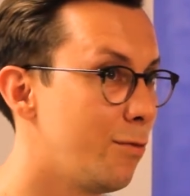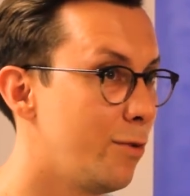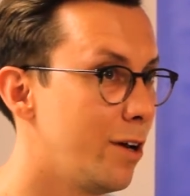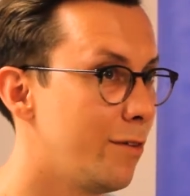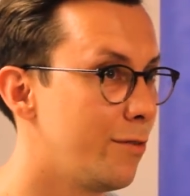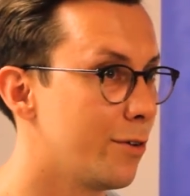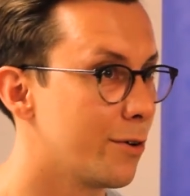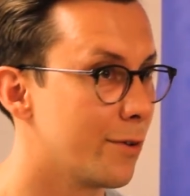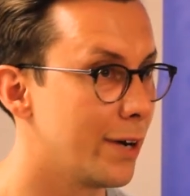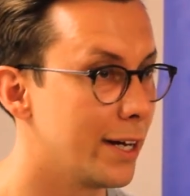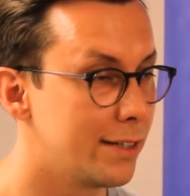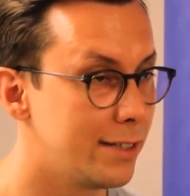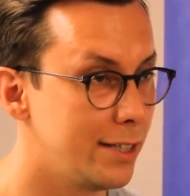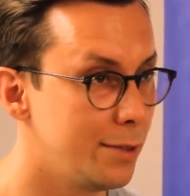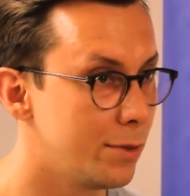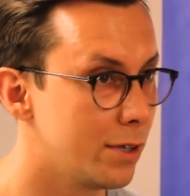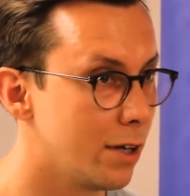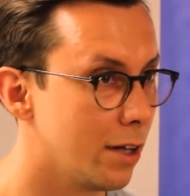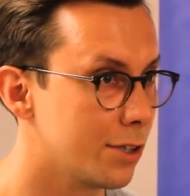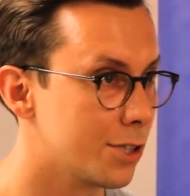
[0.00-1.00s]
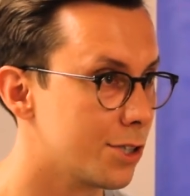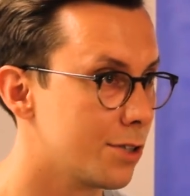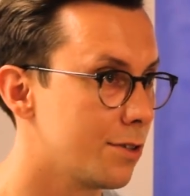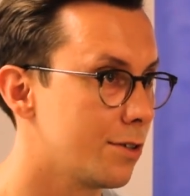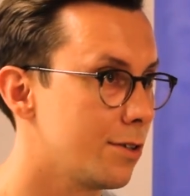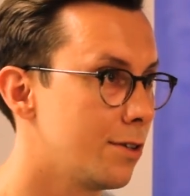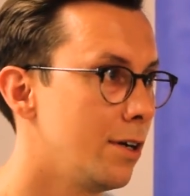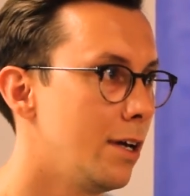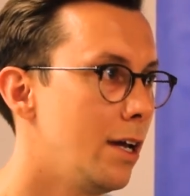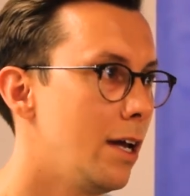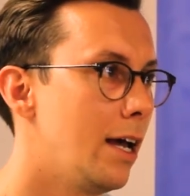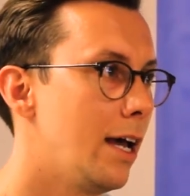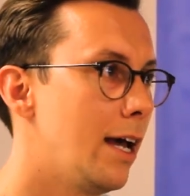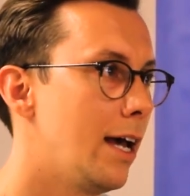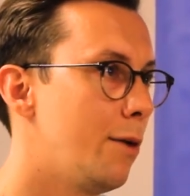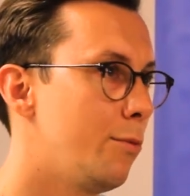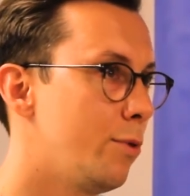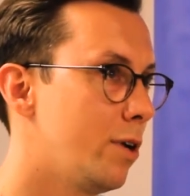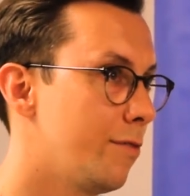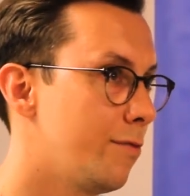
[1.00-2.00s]
We have a great team culture,
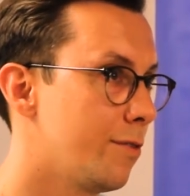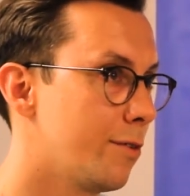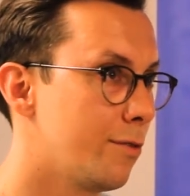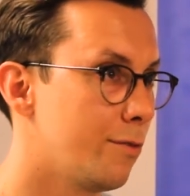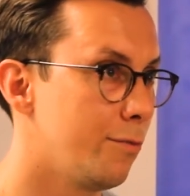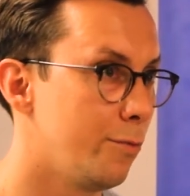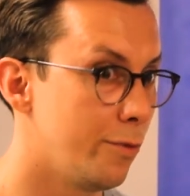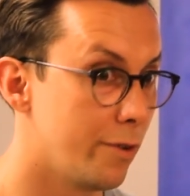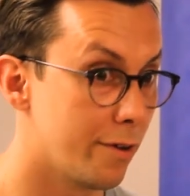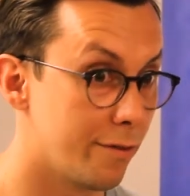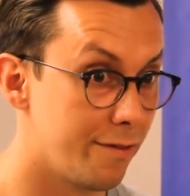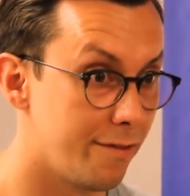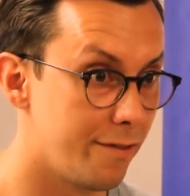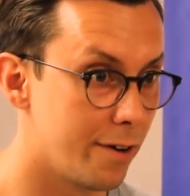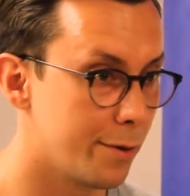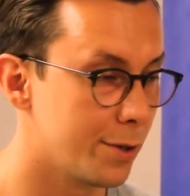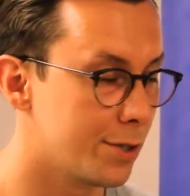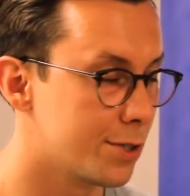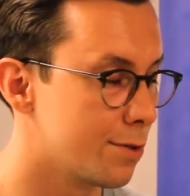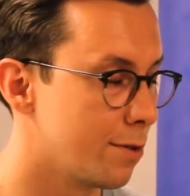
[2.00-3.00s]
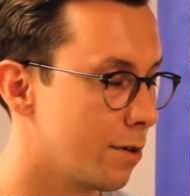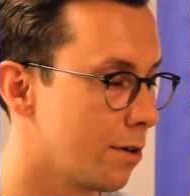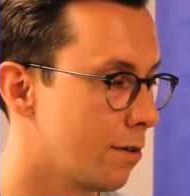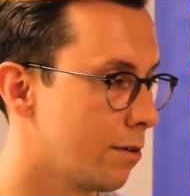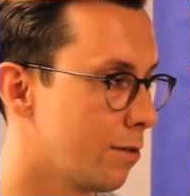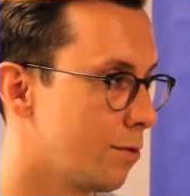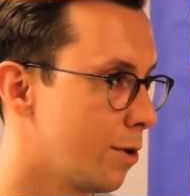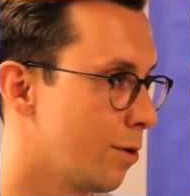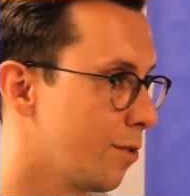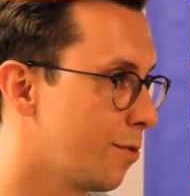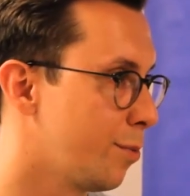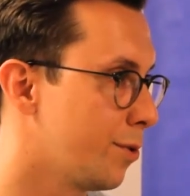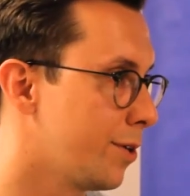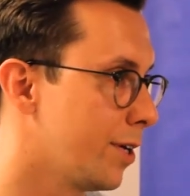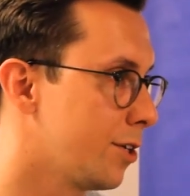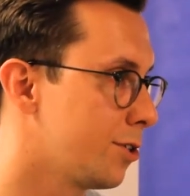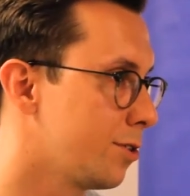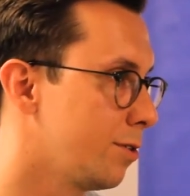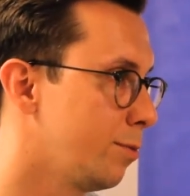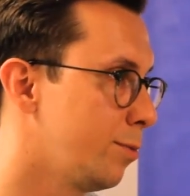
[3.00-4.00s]
and we have very strong growth
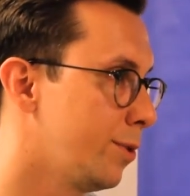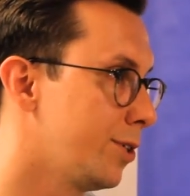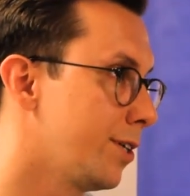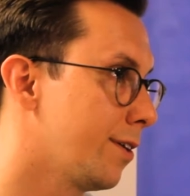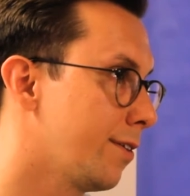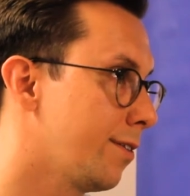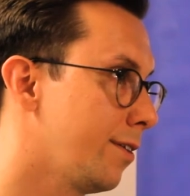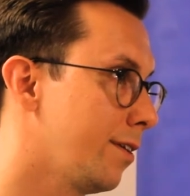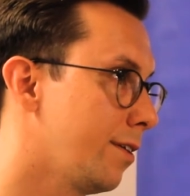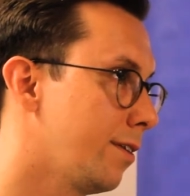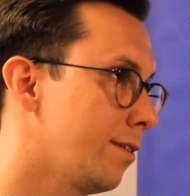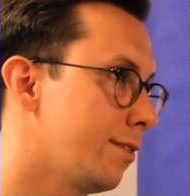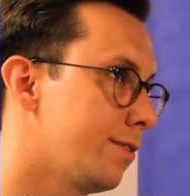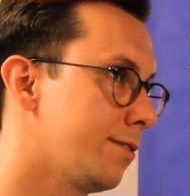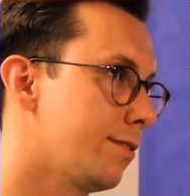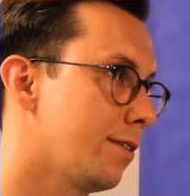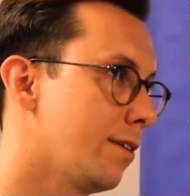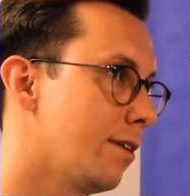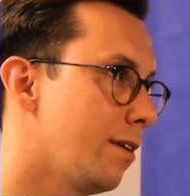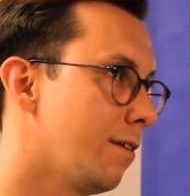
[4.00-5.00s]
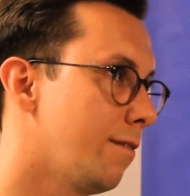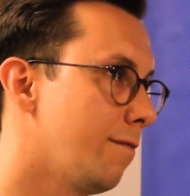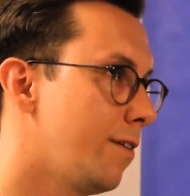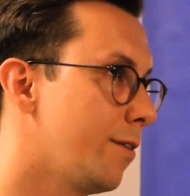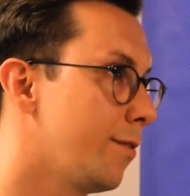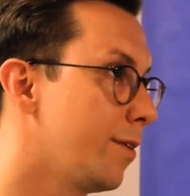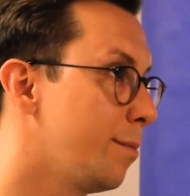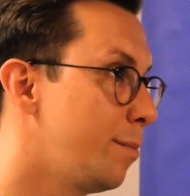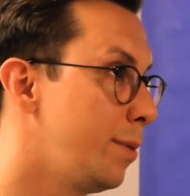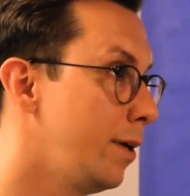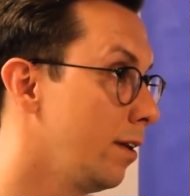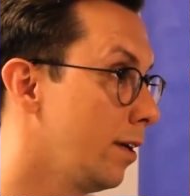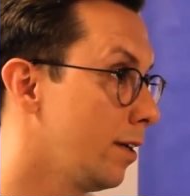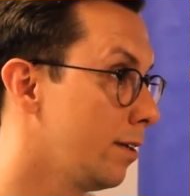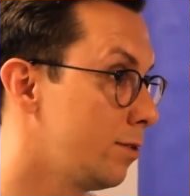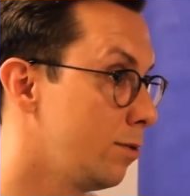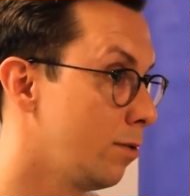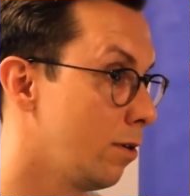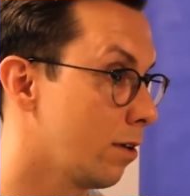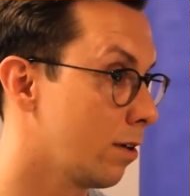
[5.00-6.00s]
potential, which I think is very appealing
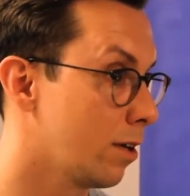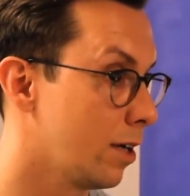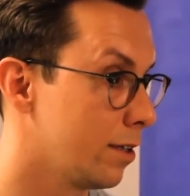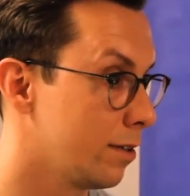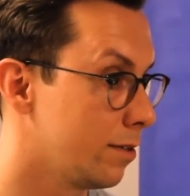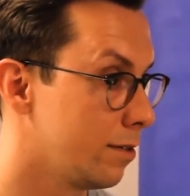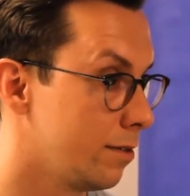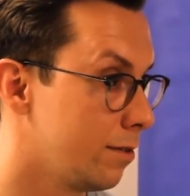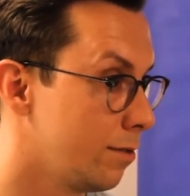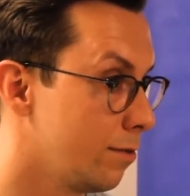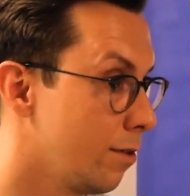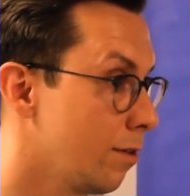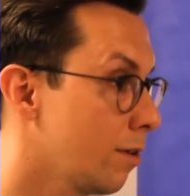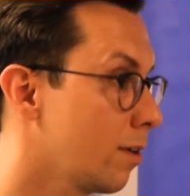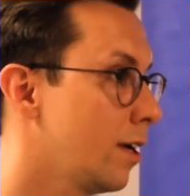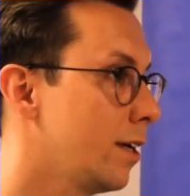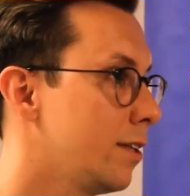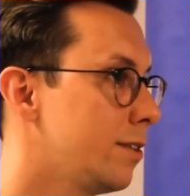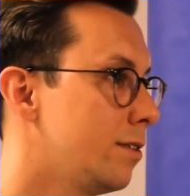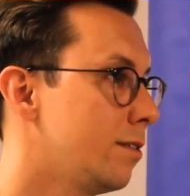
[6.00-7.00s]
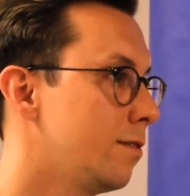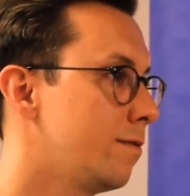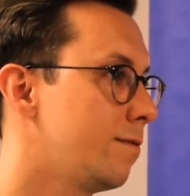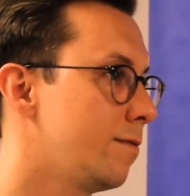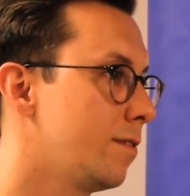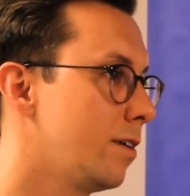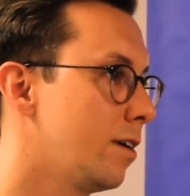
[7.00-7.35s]
to all kinds of